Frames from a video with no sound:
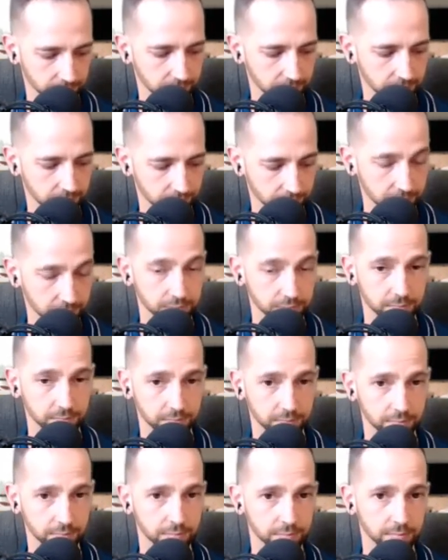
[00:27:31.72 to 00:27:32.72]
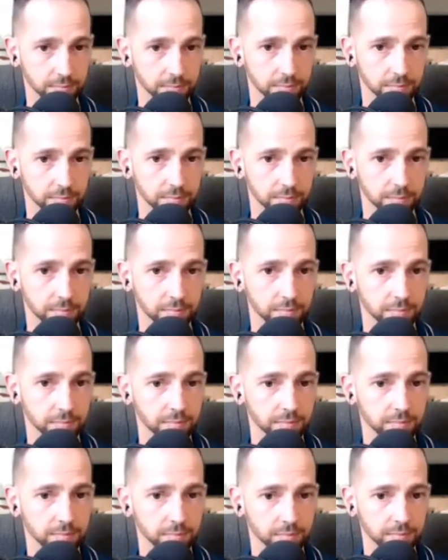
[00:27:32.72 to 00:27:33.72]

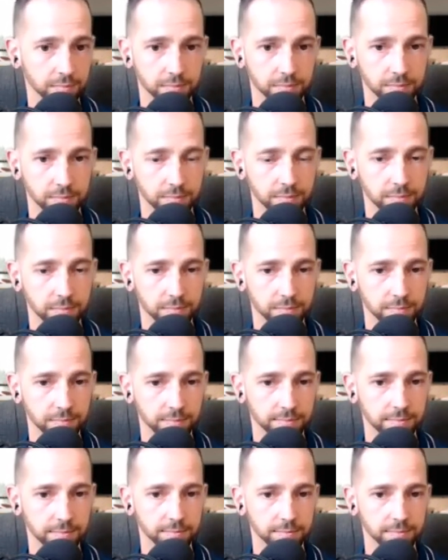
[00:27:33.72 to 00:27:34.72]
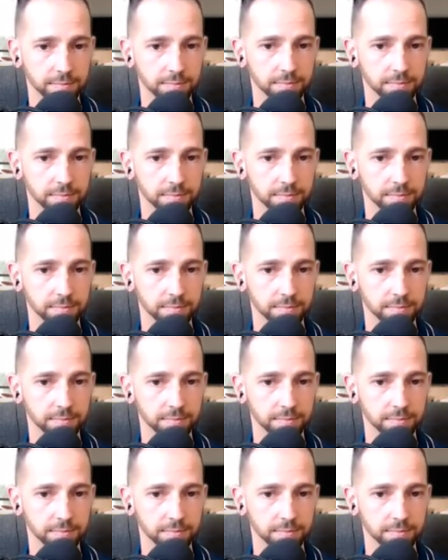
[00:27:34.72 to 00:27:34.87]
The person shown says nothing.